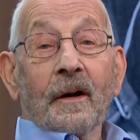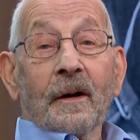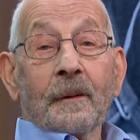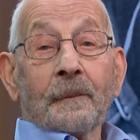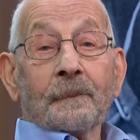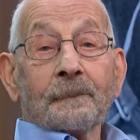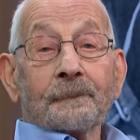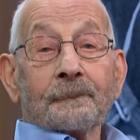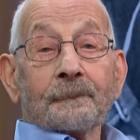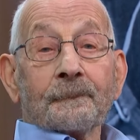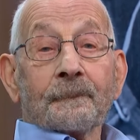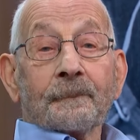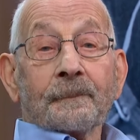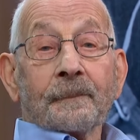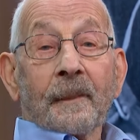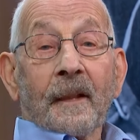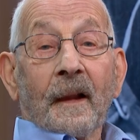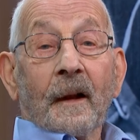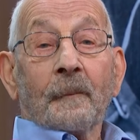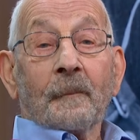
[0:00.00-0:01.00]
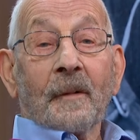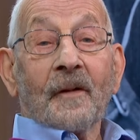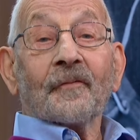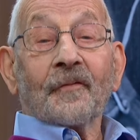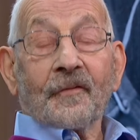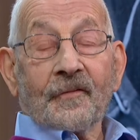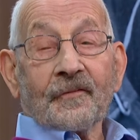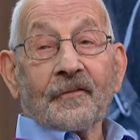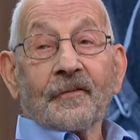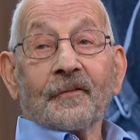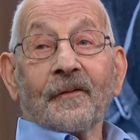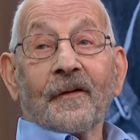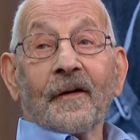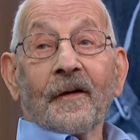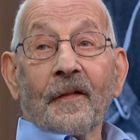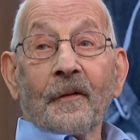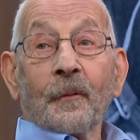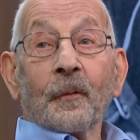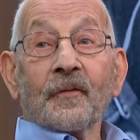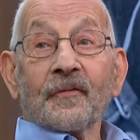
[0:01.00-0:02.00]
Um, my foster
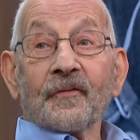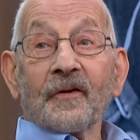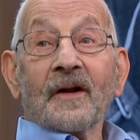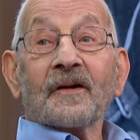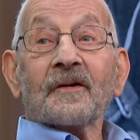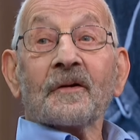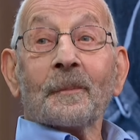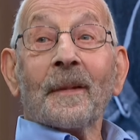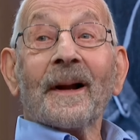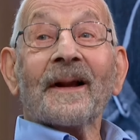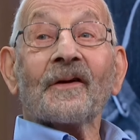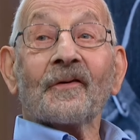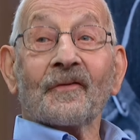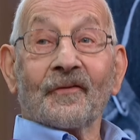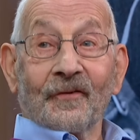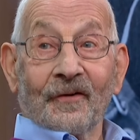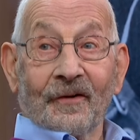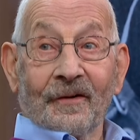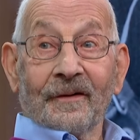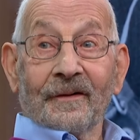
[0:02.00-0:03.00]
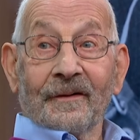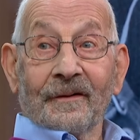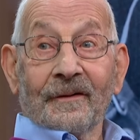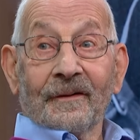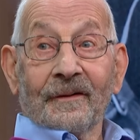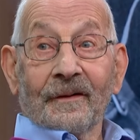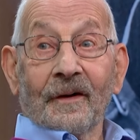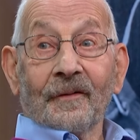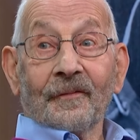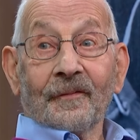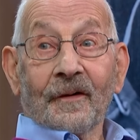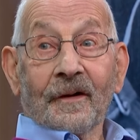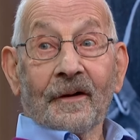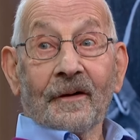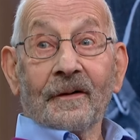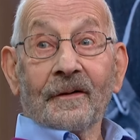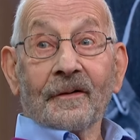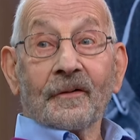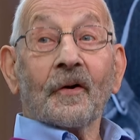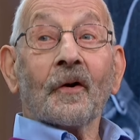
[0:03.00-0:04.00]
father was under manager of
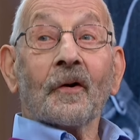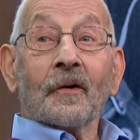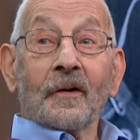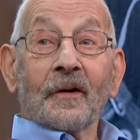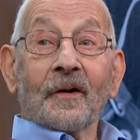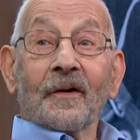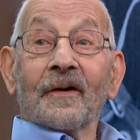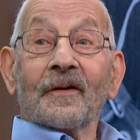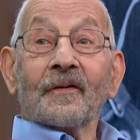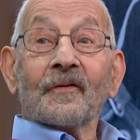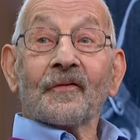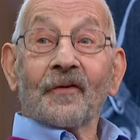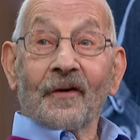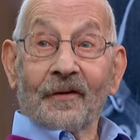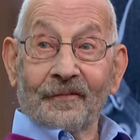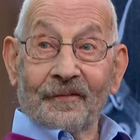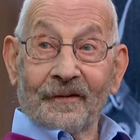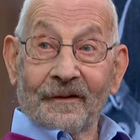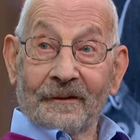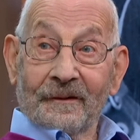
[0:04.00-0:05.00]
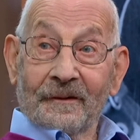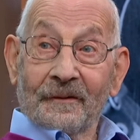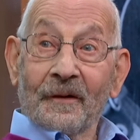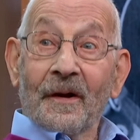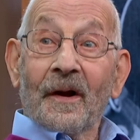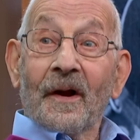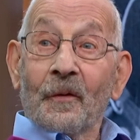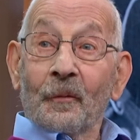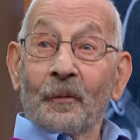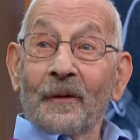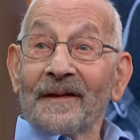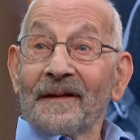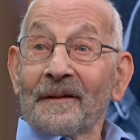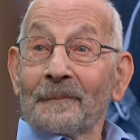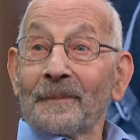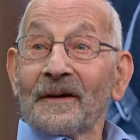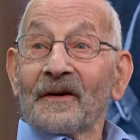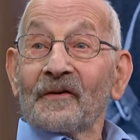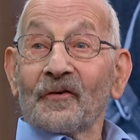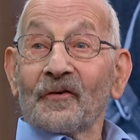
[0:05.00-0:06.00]
a colliery in Sheffield, where the big